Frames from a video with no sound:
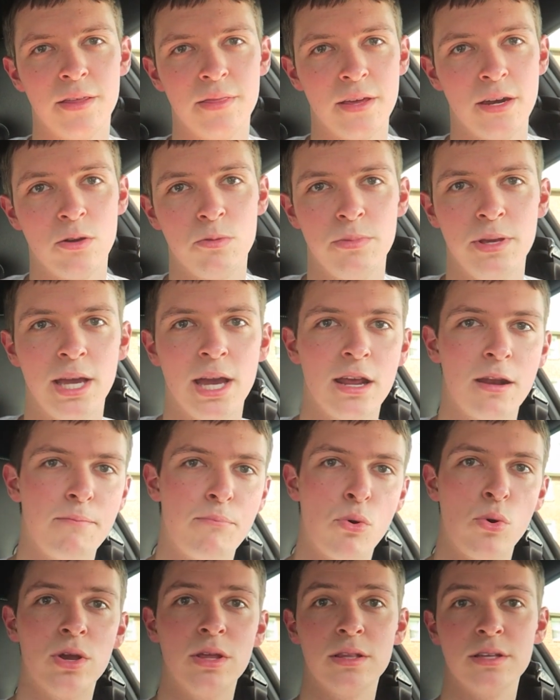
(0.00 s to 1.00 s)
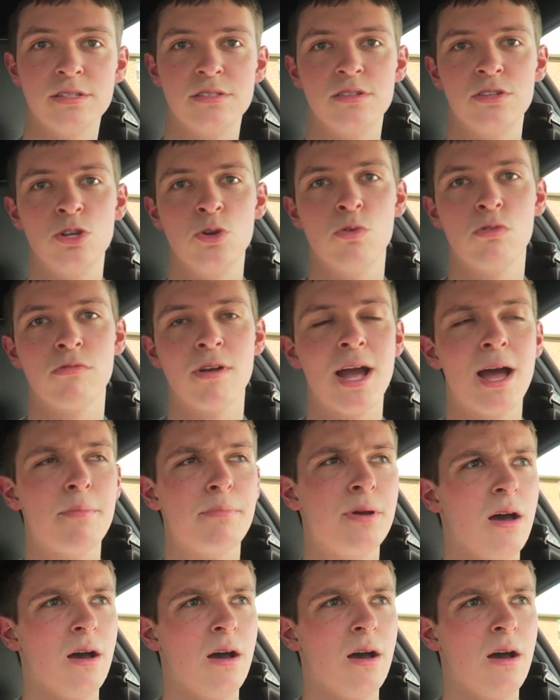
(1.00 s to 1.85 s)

and then it would be kind of pointless to do a wrap.